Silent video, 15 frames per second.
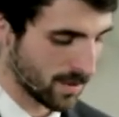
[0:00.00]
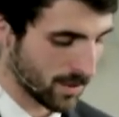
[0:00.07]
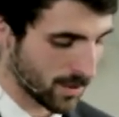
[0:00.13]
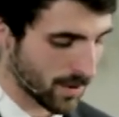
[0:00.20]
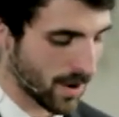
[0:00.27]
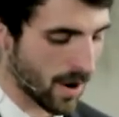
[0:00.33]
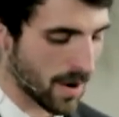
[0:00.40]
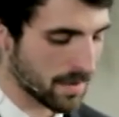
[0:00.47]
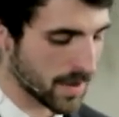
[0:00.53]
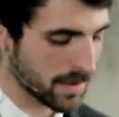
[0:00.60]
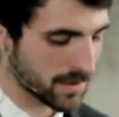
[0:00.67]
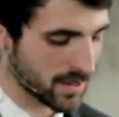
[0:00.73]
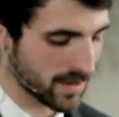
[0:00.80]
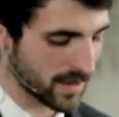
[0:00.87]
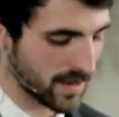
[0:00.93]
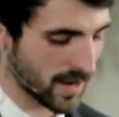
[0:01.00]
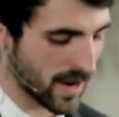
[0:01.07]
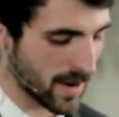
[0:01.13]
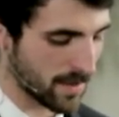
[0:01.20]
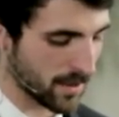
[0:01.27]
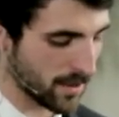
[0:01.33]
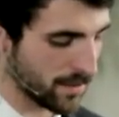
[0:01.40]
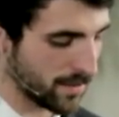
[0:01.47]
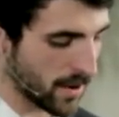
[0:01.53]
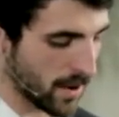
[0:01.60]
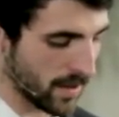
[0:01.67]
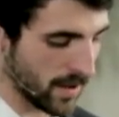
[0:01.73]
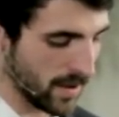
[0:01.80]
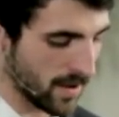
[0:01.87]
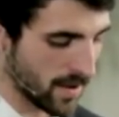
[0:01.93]
will come up to the time of the
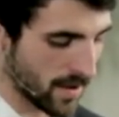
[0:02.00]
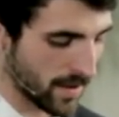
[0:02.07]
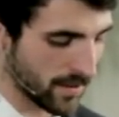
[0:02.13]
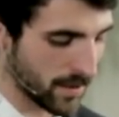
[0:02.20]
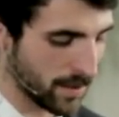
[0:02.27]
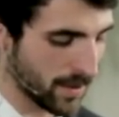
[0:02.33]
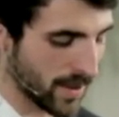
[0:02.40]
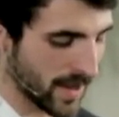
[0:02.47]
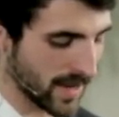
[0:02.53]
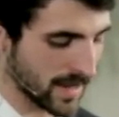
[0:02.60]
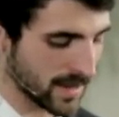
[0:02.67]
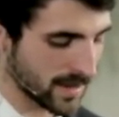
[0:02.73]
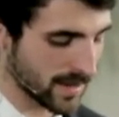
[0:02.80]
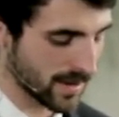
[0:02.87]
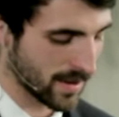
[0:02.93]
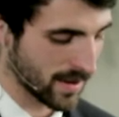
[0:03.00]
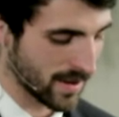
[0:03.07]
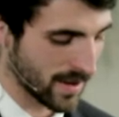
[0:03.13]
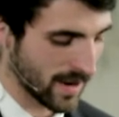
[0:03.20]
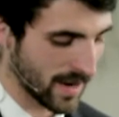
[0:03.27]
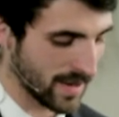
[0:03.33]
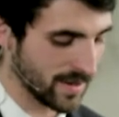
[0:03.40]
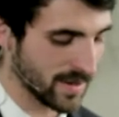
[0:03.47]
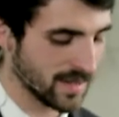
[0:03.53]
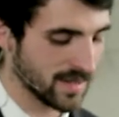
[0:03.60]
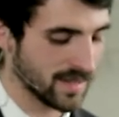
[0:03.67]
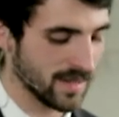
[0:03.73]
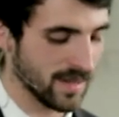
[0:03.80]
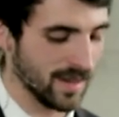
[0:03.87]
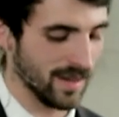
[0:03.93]
falling of the plagues and then
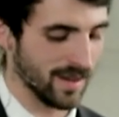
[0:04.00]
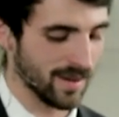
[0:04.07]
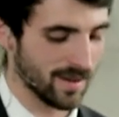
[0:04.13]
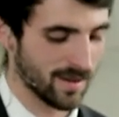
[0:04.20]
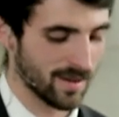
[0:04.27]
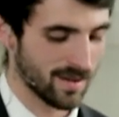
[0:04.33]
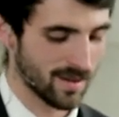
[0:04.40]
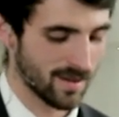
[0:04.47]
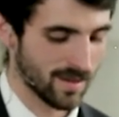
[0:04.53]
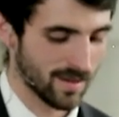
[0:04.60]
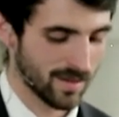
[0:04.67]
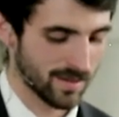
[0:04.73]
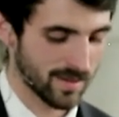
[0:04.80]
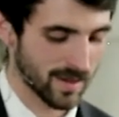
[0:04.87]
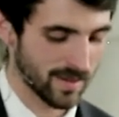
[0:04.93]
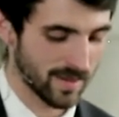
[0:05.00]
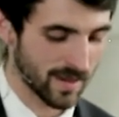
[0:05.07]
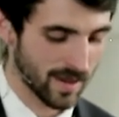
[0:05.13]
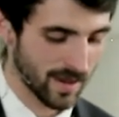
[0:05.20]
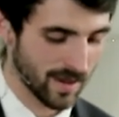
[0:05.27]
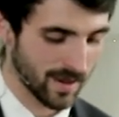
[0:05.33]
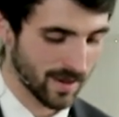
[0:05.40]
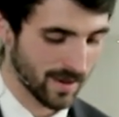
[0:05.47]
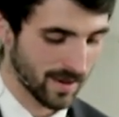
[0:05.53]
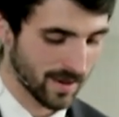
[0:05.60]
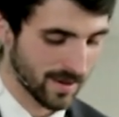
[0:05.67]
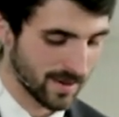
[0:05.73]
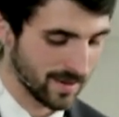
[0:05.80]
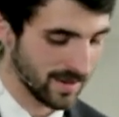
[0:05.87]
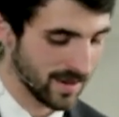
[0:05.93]
see that they
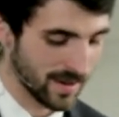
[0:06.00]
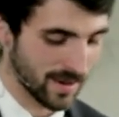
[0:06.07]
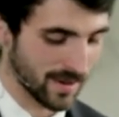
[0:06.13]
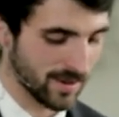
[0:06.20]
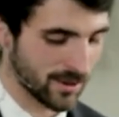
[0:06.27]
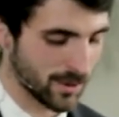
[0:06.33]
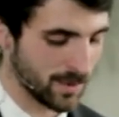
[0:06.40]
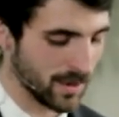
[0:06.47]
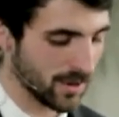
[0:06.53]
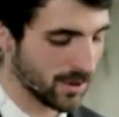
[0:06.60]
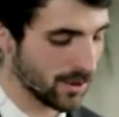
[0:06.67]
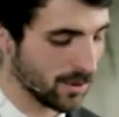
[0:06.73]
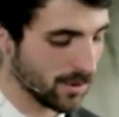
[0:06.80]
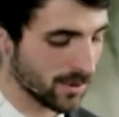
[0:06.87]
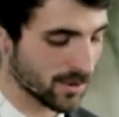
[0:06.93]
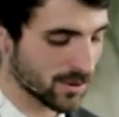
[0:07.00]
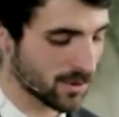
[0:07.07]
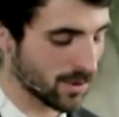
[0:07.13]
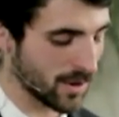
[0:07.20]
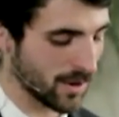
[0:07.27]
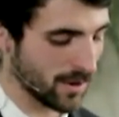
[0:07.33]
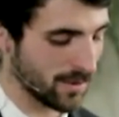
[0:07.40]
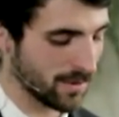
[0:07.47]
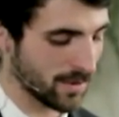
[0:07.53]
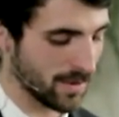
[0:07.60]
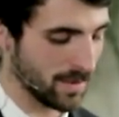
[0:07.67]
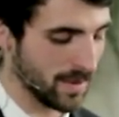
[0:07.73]
needed to be hewed and squared for the